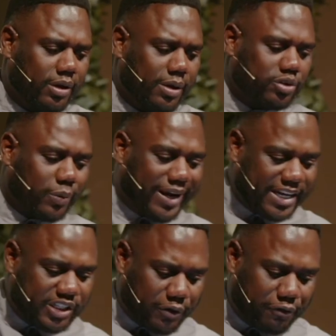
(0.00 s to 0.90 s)
trying
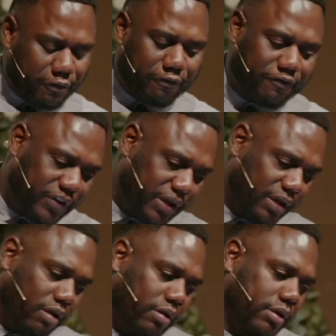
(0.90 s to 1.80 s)
to
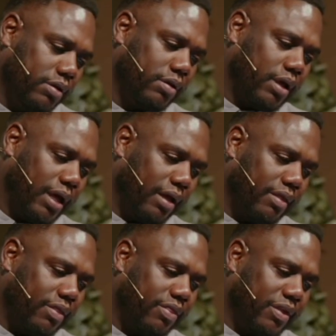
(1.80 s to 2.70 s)
fulfill uh,
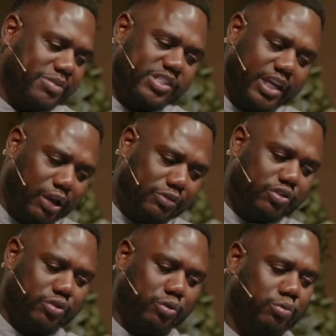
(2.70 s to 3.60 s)
themselves
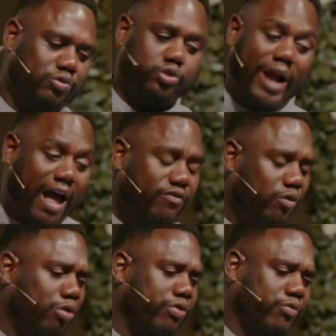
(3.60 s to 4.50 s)
through
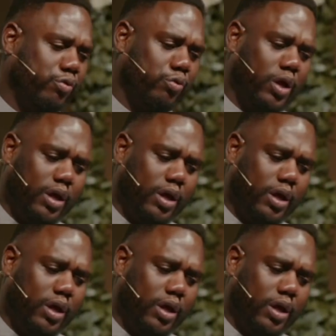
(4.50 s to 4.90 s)
travel, through